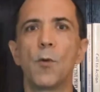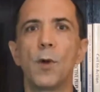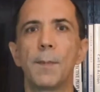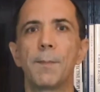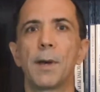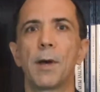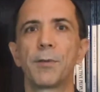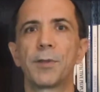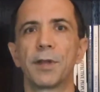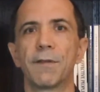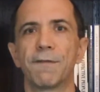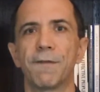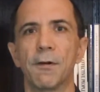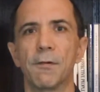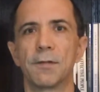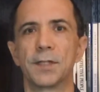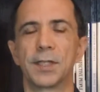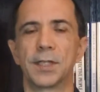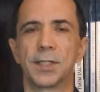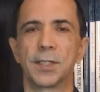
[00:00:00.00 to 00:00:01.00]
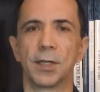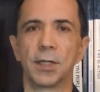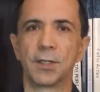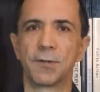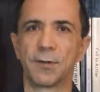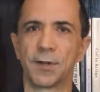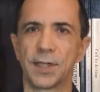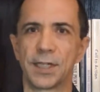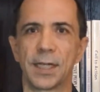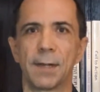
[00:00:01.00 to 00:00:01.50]
whip out their phones to search
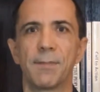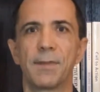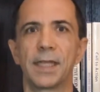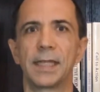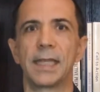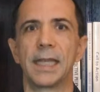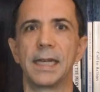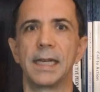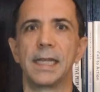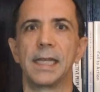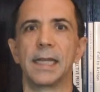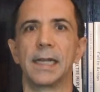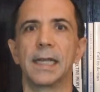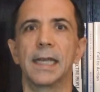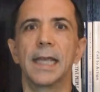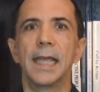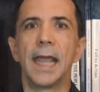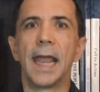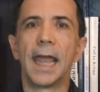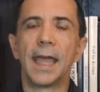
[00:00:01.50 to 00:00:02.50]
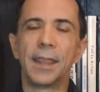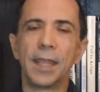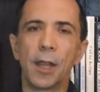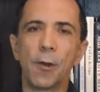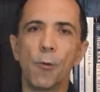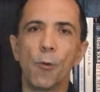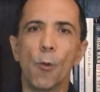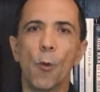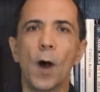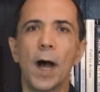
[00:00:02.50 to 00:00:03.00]
for something they need, and they
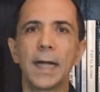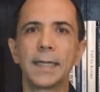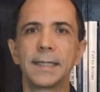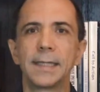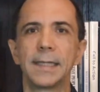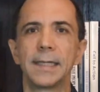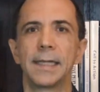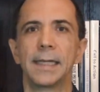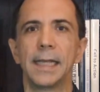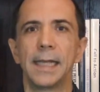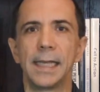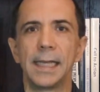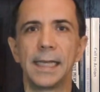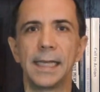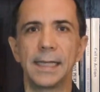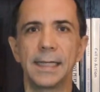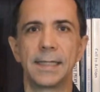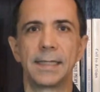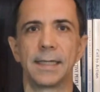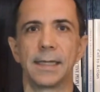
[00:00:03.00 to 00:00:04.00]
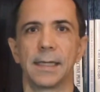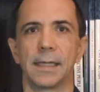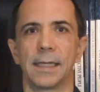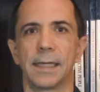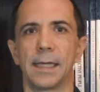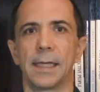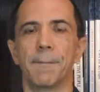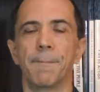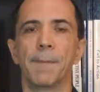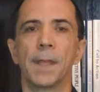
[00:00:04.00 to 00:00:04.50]
want it
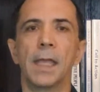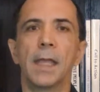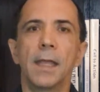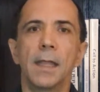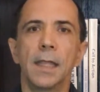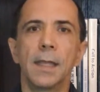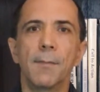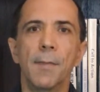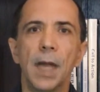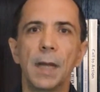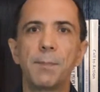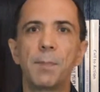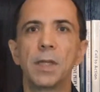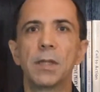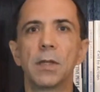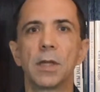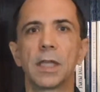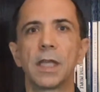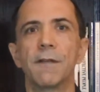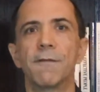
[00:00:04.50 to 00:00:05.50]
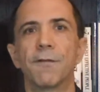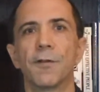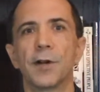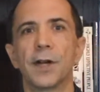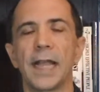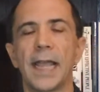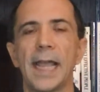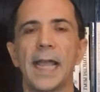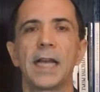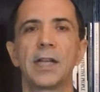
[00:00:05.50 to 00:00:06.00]
instantly. They might be looking for
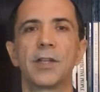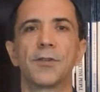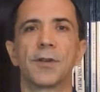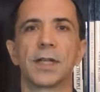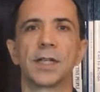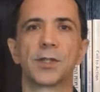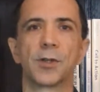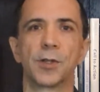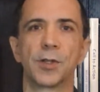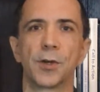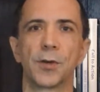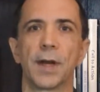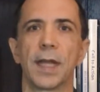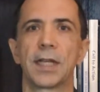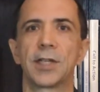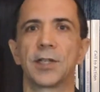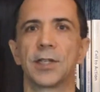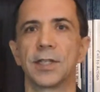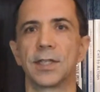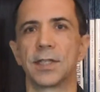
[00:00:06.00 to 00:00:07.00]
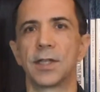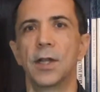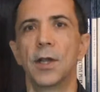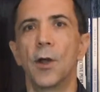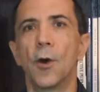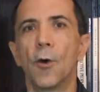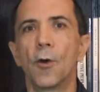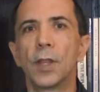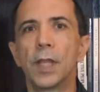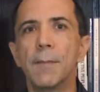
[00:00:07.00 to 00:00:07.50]
an address or directions,
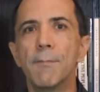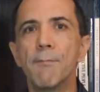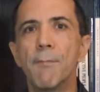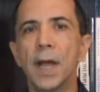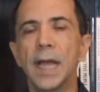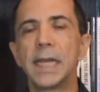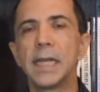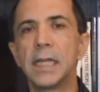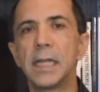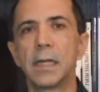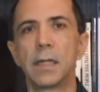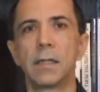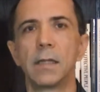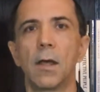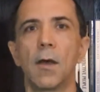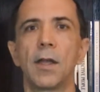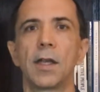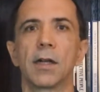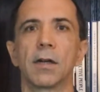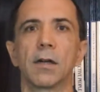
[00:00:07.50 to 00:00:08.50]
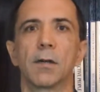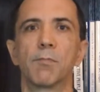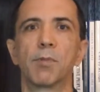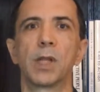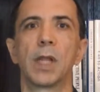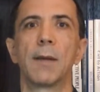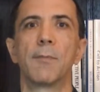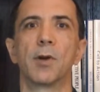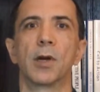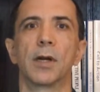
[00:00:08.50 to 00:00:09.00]
or they might need a lawyer, a
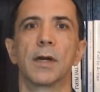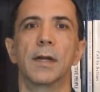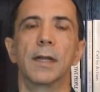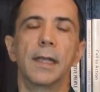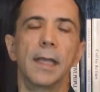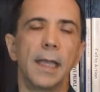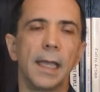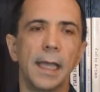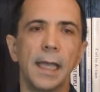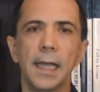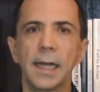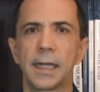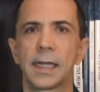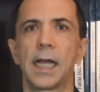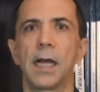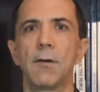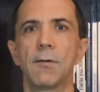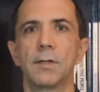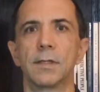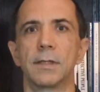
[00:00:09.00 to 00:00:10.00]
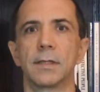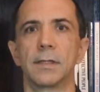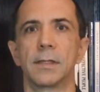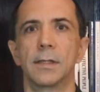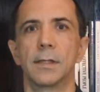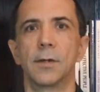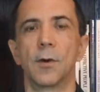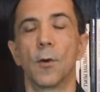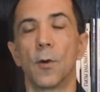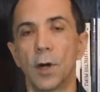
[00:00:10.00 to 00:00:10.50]
plumber, an accountant,
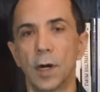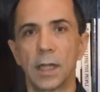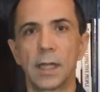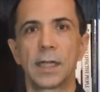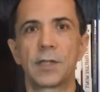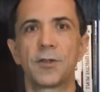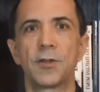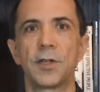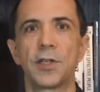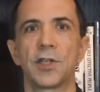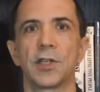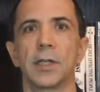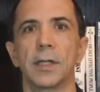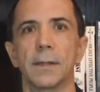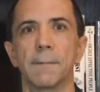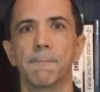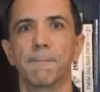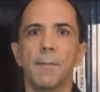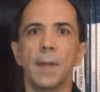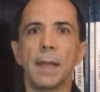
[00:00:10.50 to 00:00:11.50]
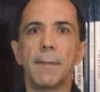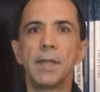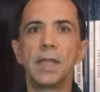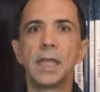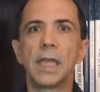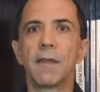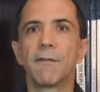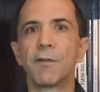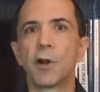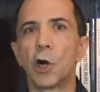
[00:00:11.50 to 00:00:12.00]
or an electrician. Maybe
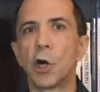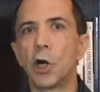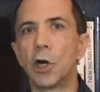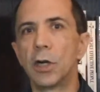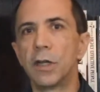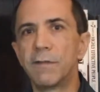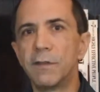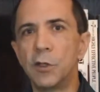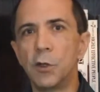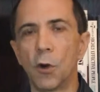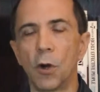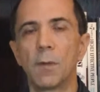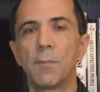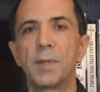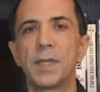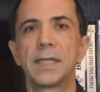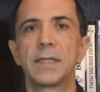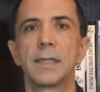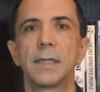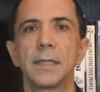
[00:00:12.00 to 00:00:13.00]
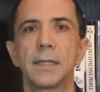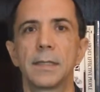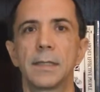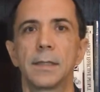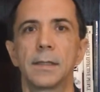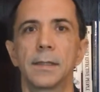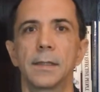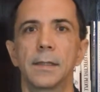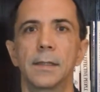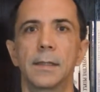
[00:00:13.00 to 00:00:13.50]
they have heard of your
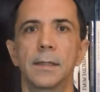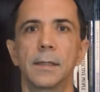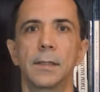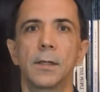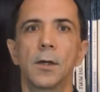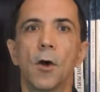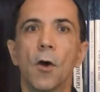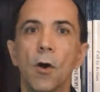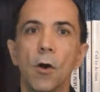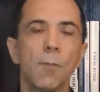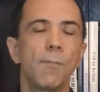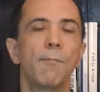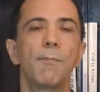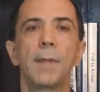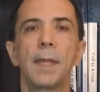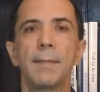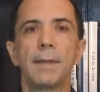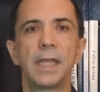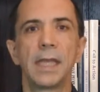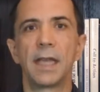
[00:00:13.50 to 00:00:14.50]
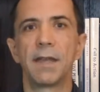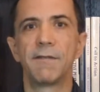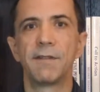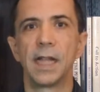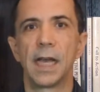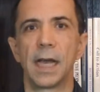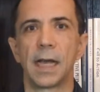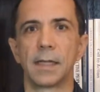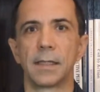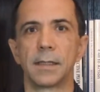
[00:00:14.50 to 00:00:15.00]
business, or maybe they have
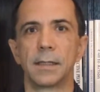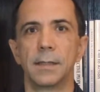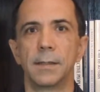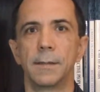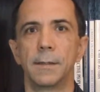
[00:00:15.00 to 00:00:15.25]
not.